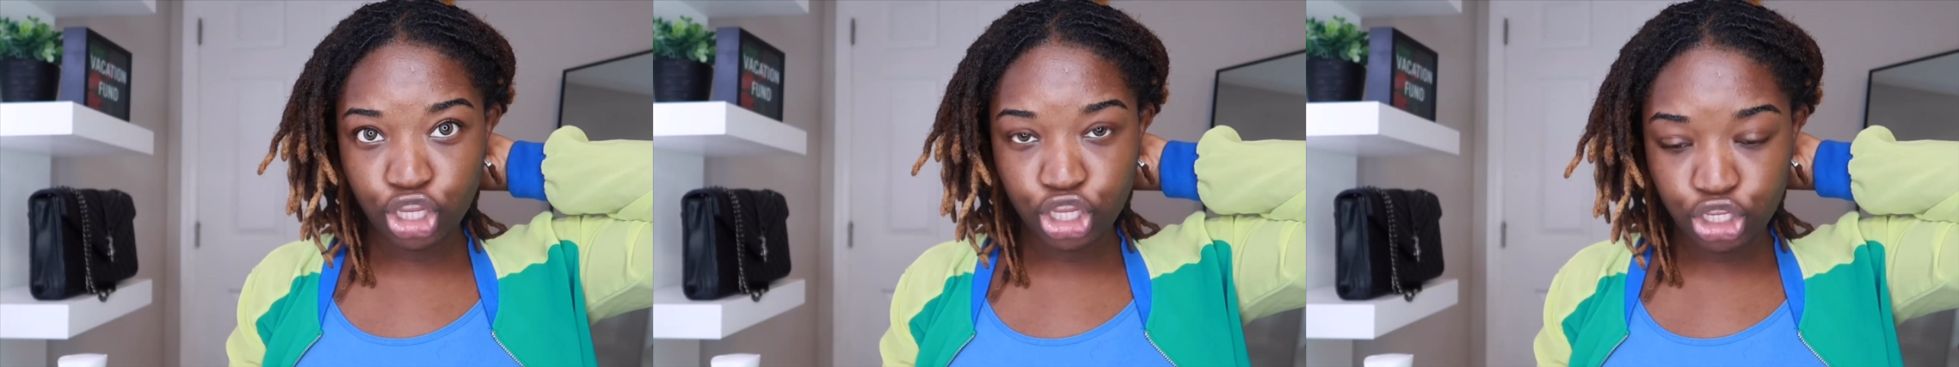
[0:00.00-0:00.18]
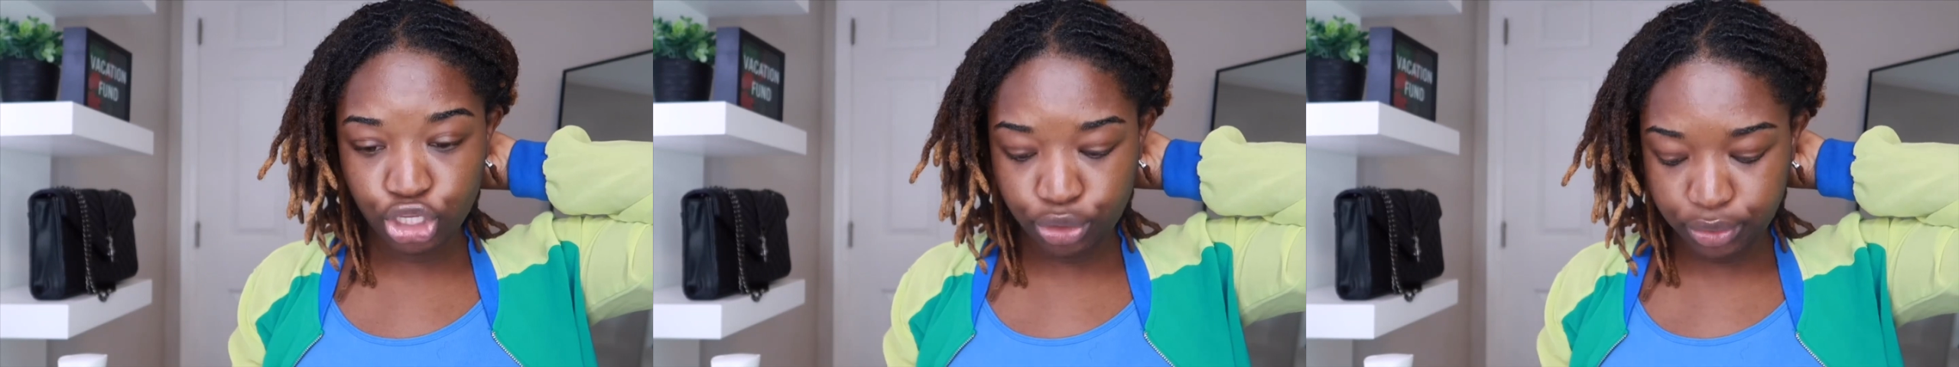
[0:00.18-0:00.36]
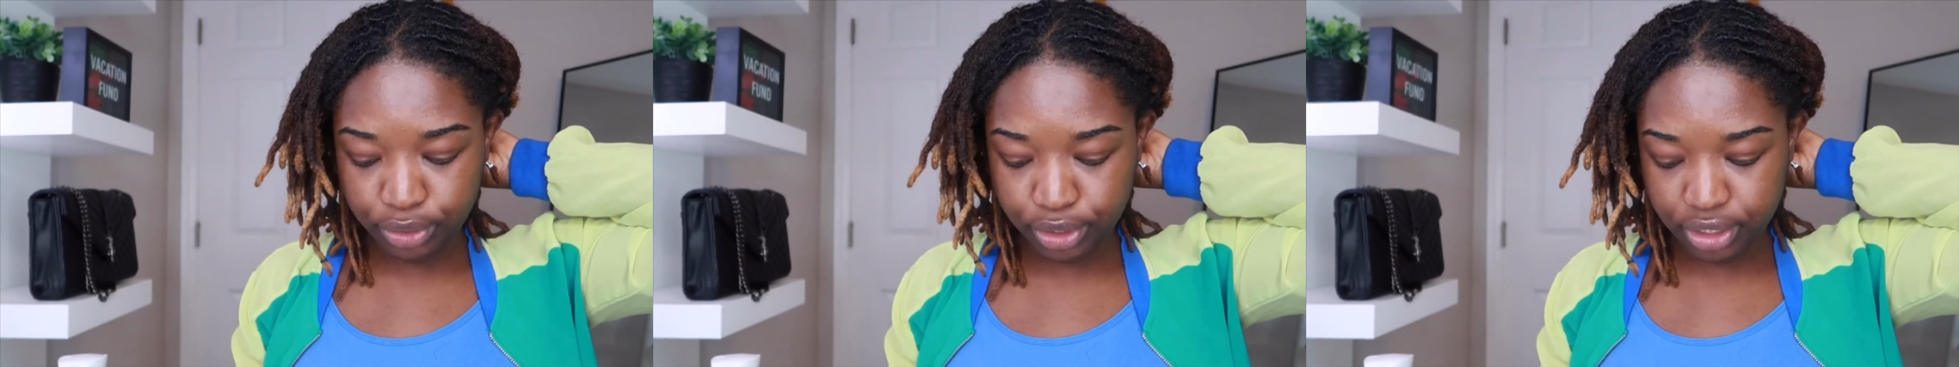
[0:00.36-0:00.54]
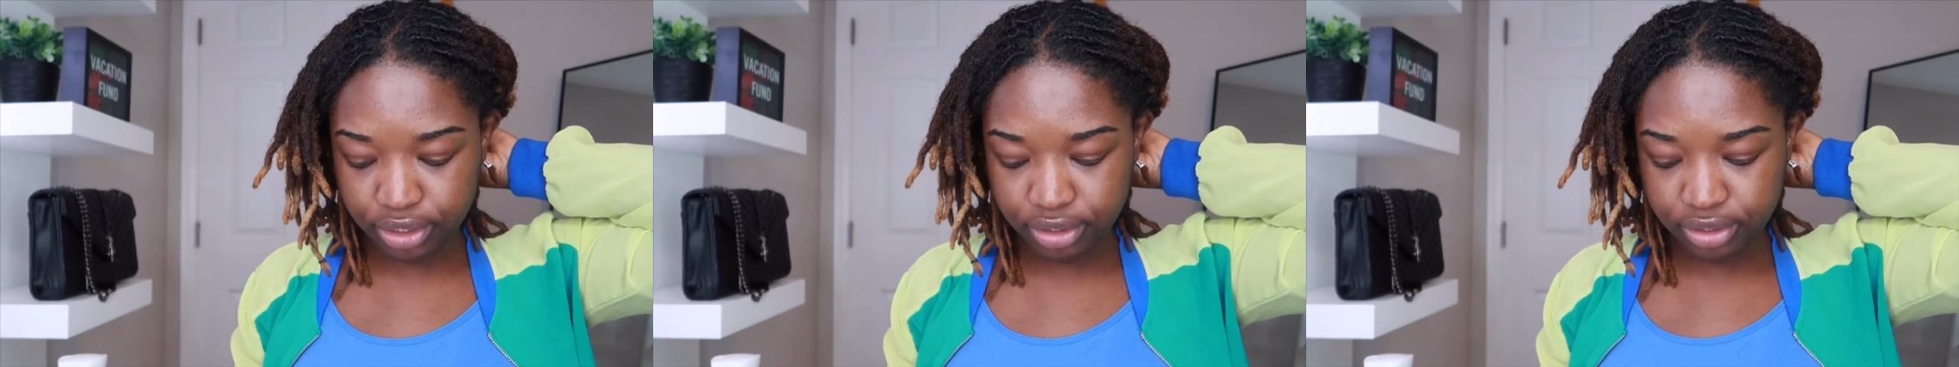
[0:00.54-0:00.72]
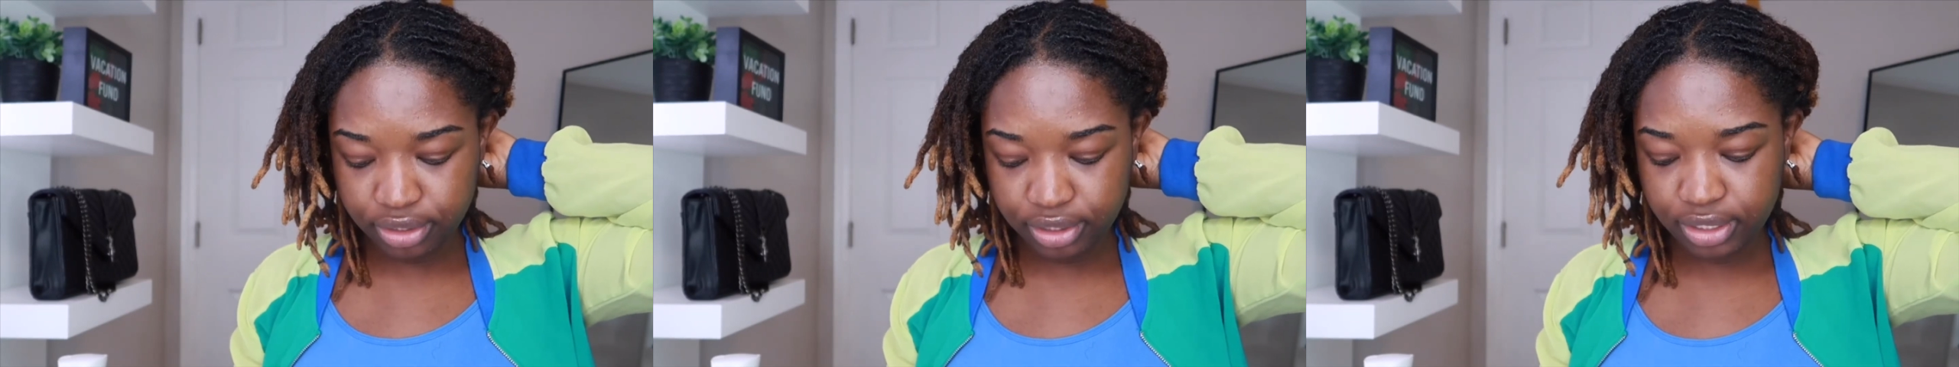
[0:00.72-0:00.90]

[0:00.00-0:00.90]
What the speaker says: you're good.